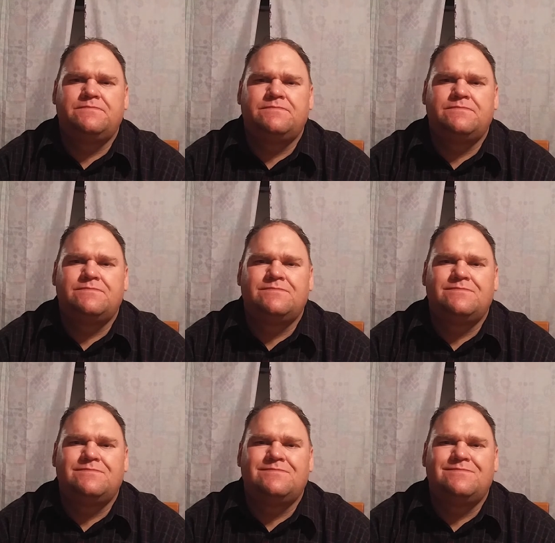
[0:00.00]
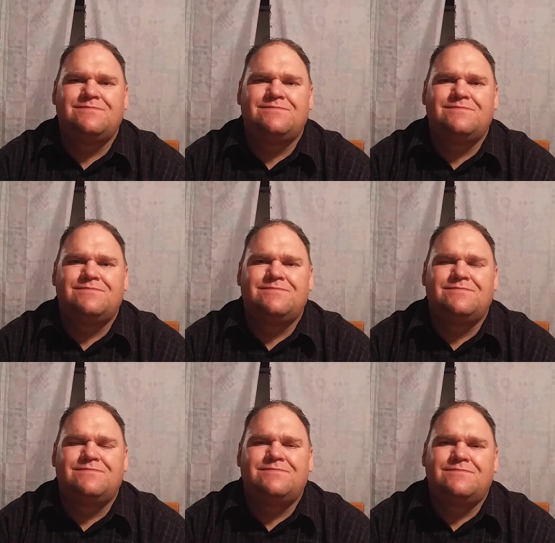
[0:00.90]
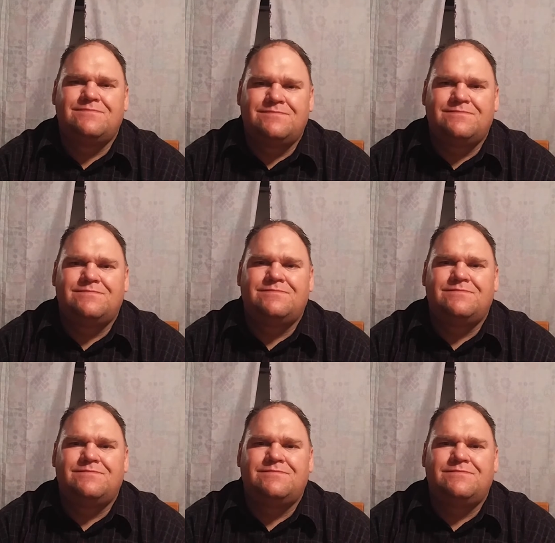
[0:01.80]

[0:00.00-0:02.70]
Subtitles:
[no speech]